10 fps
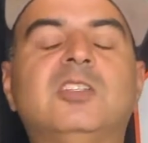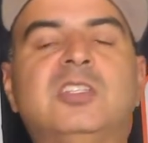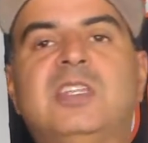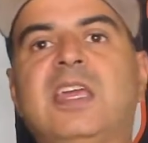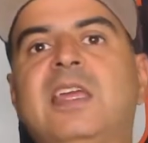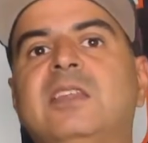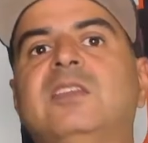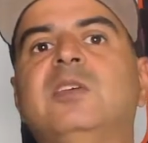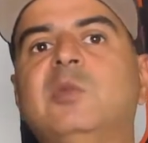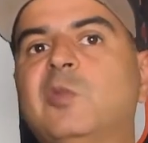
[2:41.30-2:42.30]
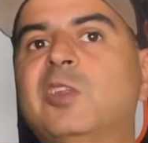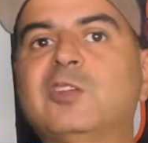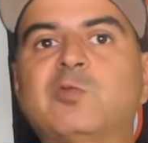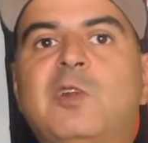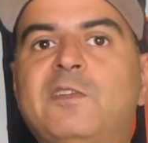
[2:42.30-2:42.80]

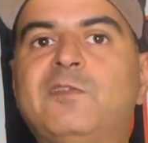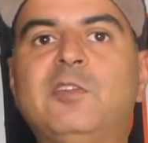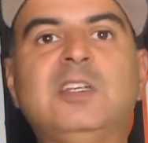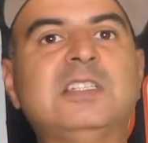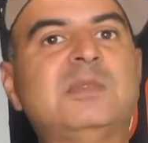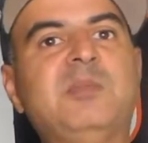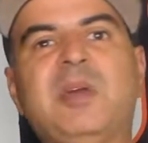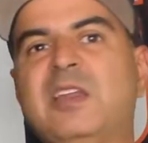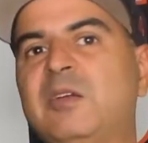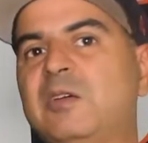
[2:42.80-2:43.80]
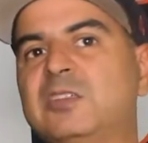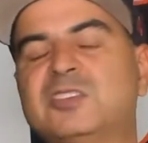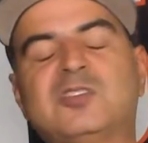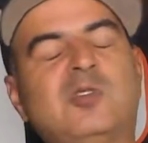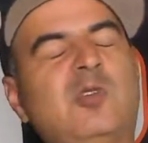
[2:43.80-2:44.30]
these referees, man, are
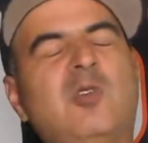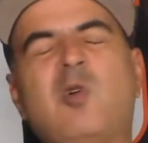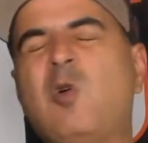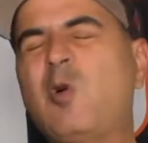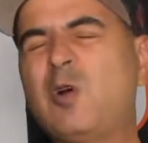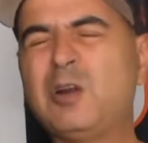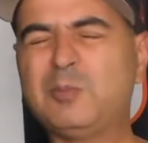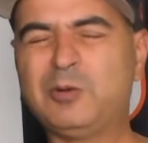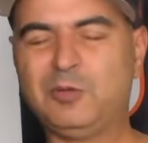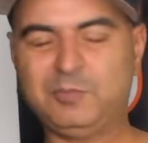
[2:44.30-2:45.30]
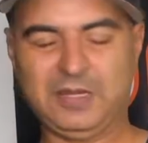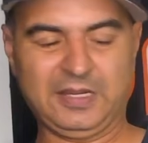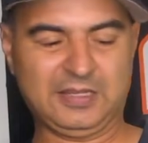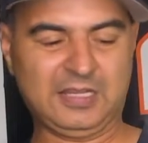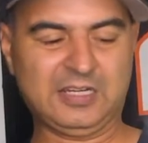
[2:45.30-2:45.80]
so horrible,
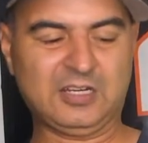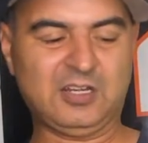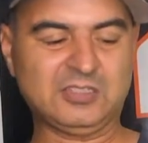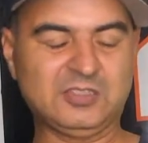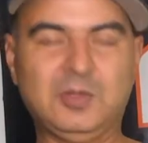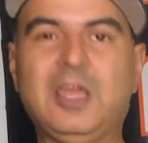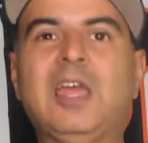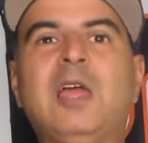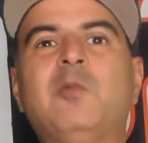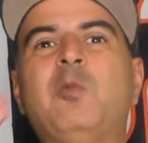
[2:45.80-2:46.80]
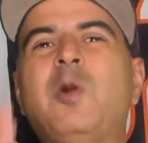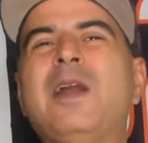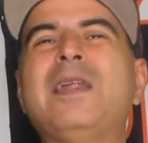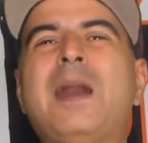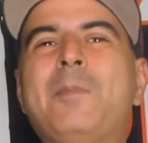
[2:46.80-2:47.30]
man. They cost. And
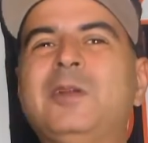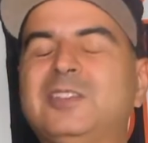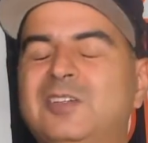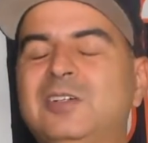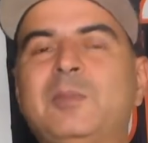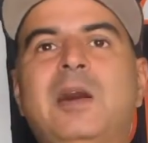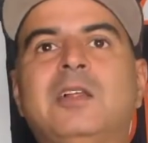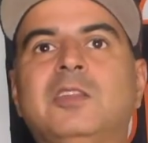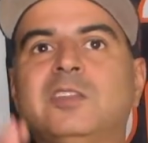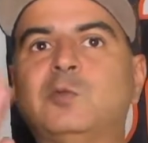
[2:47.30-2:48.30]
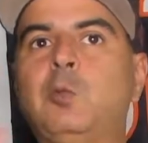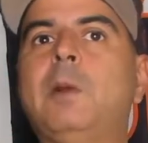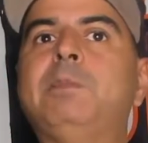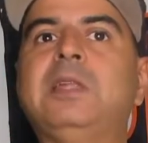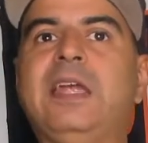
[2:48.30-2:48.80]
what I'm going to talk about, this
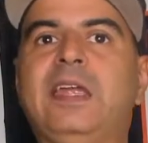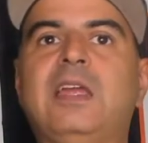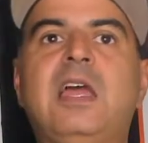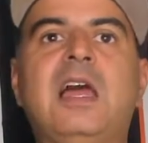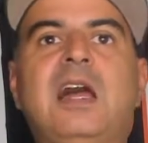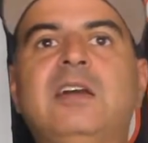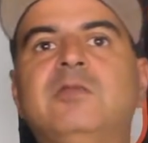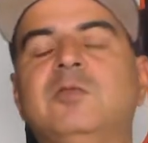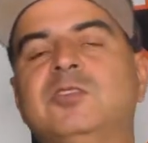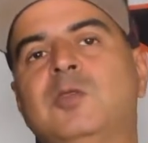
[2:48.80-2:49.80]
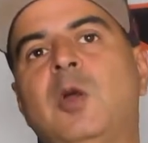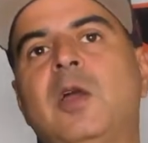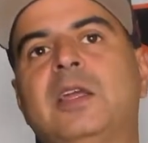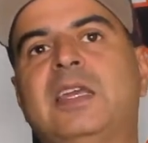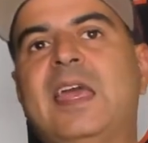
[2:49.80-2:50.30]
one play, I was
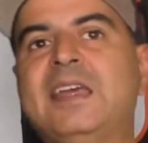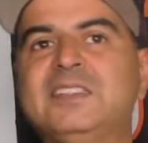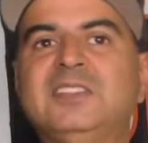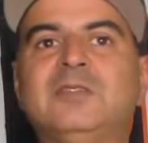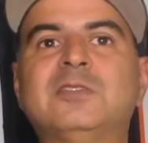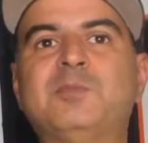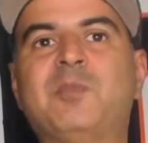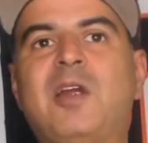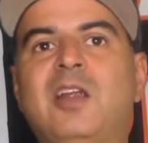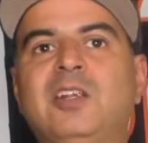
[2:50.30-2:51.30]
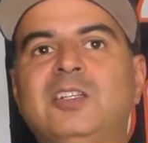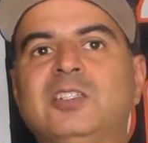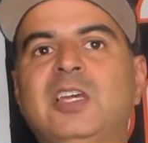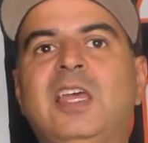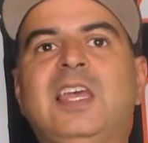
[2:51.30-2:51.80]
Cassius
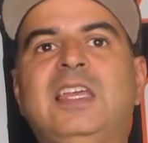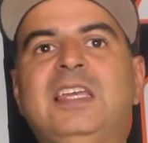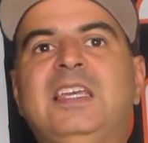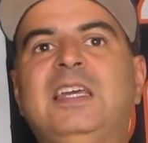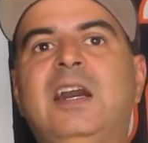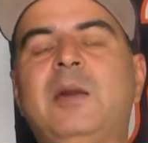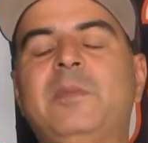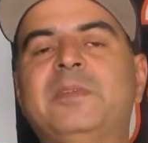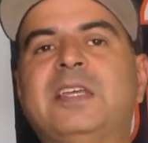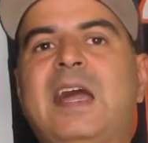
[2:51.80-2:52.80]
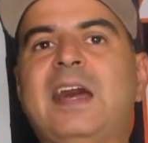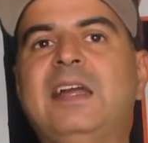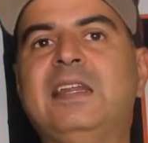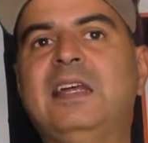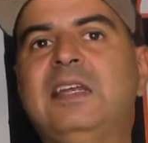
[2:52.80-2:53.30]
Marsh, he got